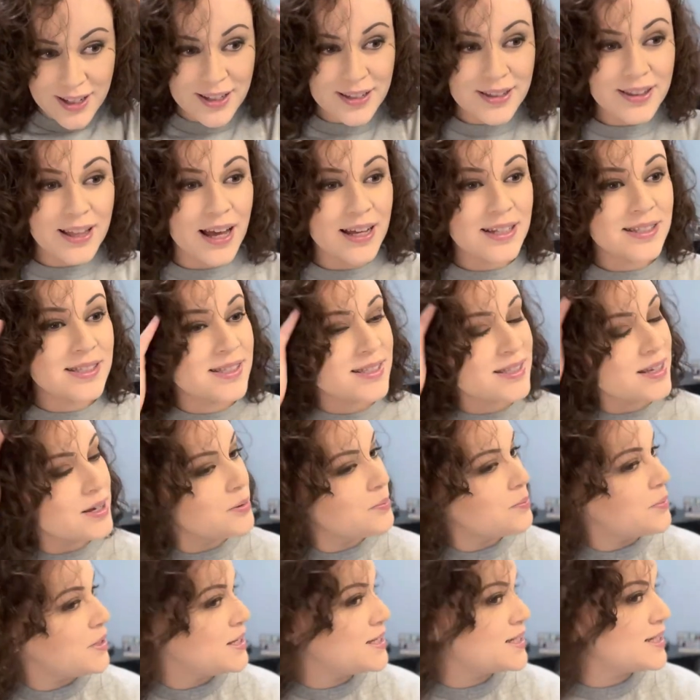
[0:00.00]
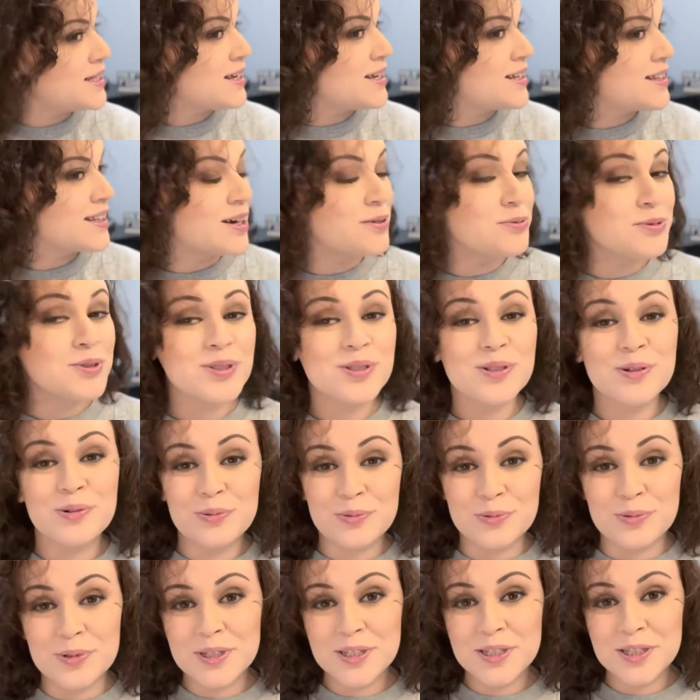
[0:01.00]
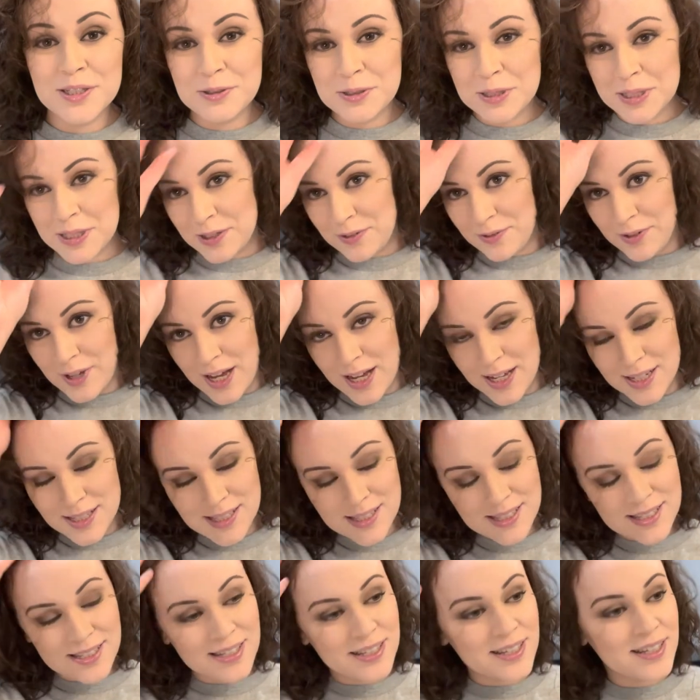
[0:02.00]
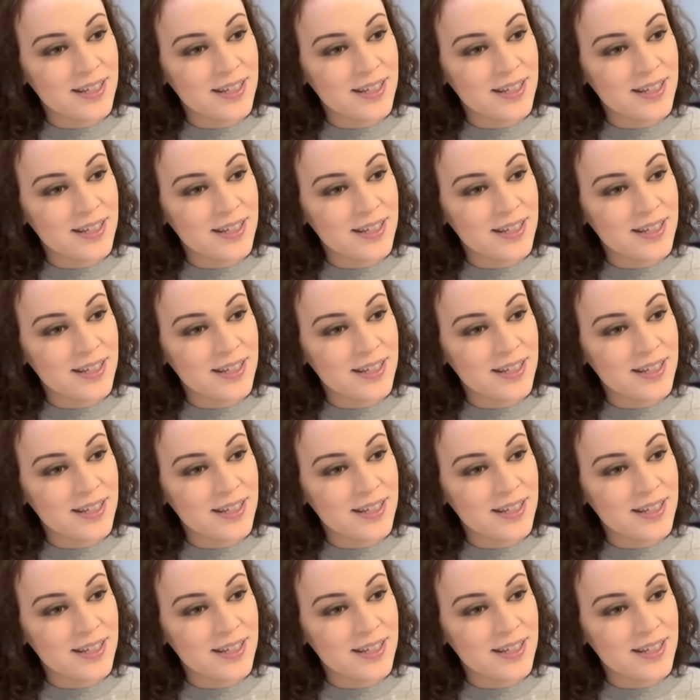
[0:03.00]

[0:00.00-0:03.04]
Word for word: That's amazing. That was really, really fast.